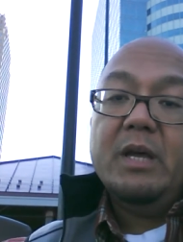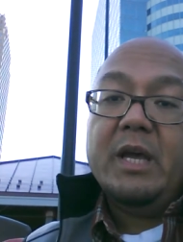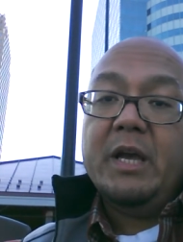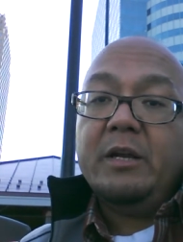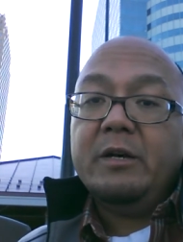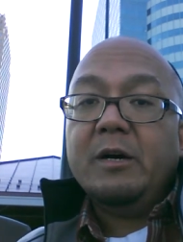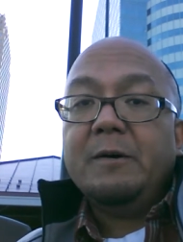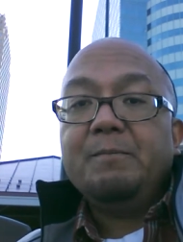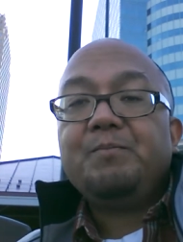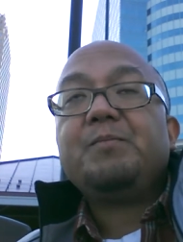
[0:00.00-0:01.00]
And
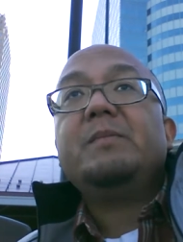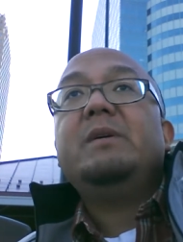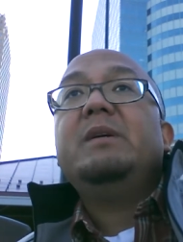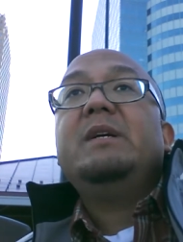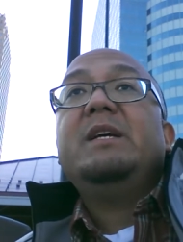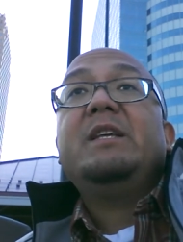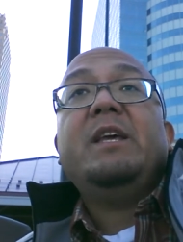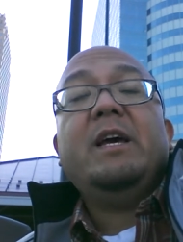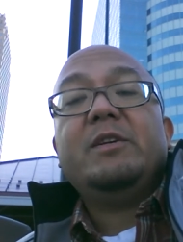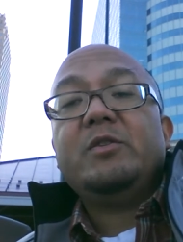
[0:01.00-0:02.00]
um,
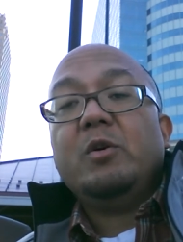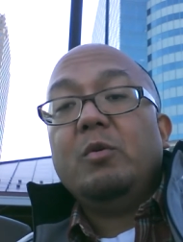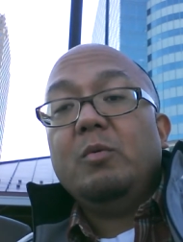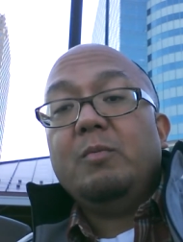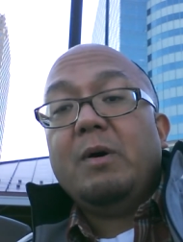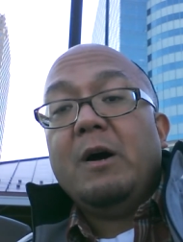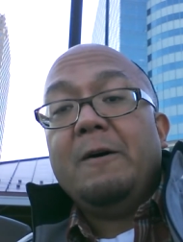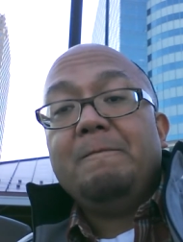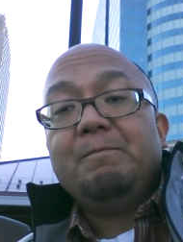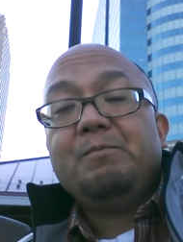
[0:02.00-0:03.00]
yeah, so
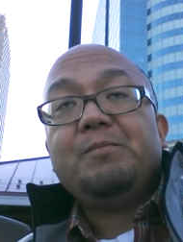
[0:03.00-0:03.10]
um,